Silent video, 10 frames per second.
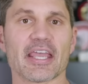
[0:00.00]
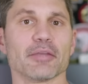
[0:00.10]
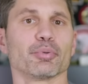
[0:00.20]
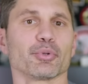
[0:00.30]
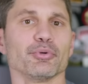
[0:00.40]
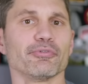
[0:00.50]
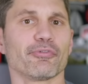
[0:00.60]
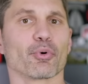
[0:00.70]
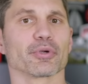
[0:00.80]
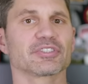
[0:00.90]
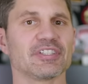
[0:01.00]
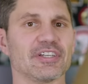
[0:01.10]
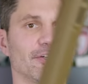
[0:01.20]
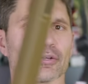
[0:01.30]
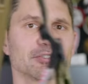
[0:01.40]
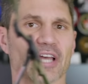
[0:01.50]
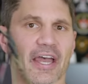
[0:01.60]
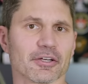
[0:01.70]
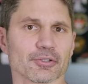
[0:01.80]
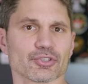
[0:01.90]
a Blue Force Gear
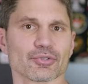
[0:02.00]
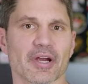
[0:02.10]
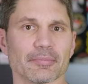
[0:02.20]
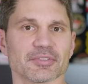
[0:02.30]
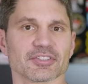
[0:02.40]
Tiger Stripe